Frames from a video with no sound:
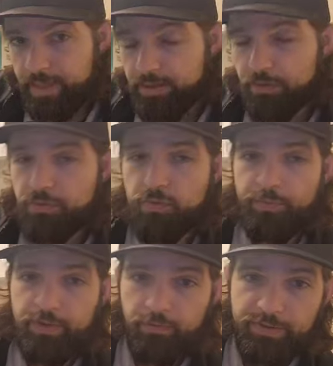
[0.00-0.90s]
Those would
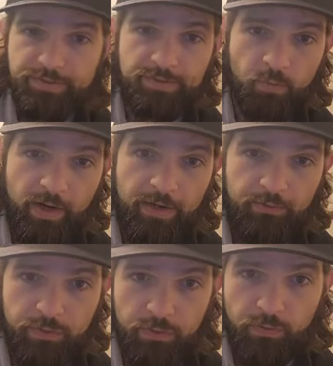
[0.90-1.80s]
be the reasons why I
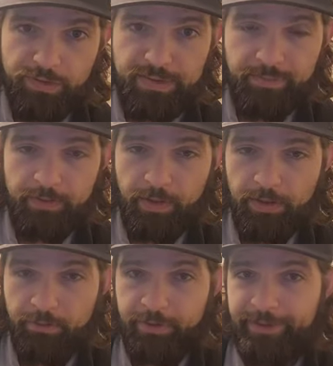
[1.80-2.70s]
would do a resting
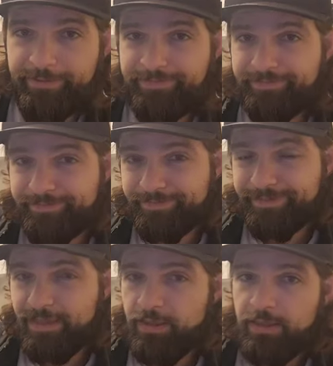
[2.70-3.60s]
metabolic rate.
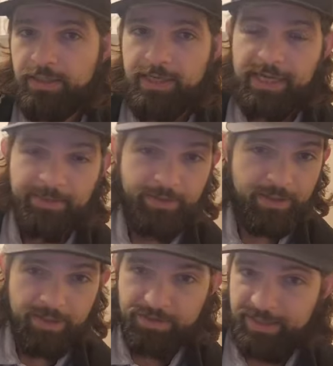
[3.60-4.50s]
Anybody
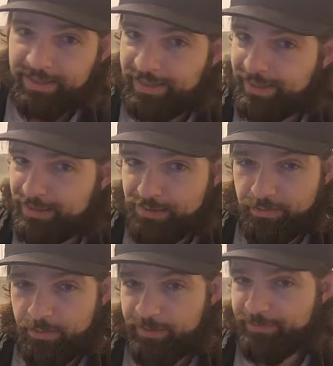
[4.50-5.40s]
that's taking any
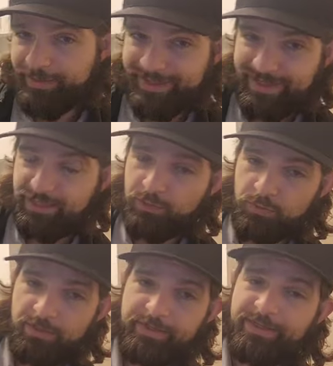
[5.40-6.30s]
supplement, medication,
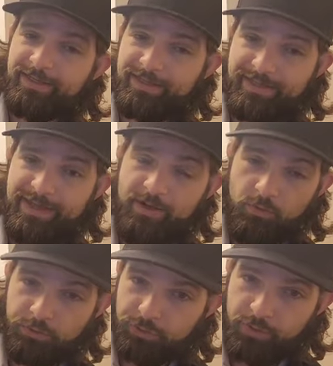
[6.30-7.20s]
or anything like that,
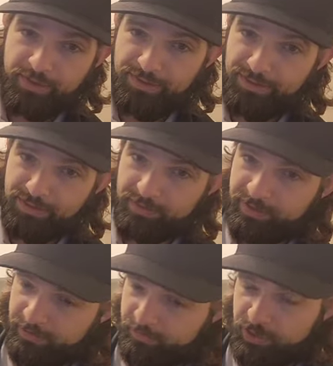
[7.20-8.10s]
or you're trying to see
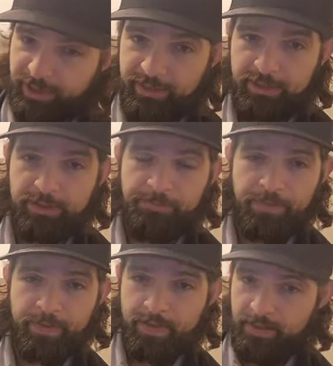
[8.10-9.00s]
something change
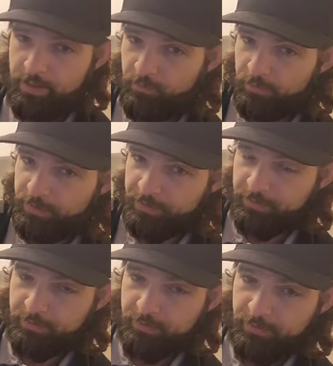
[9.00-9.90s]

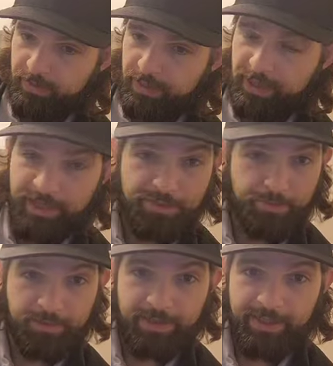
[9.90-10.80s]
within
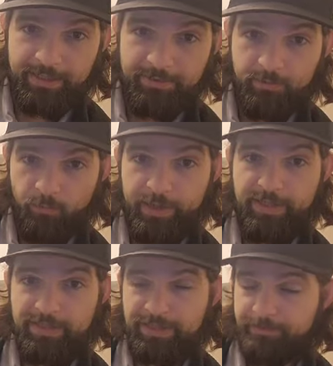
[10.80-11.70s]
expedited
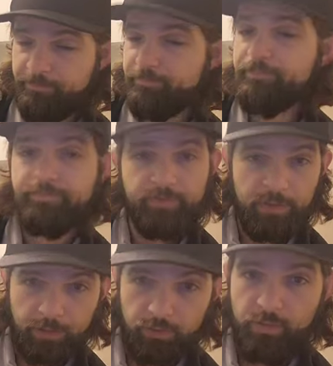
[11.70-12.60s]
rates,
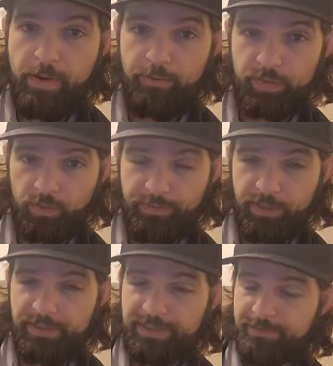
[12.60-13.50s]
you could do them every 3
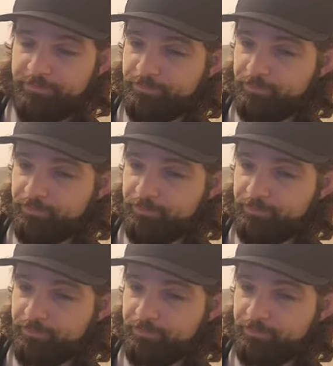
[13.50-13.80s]
months.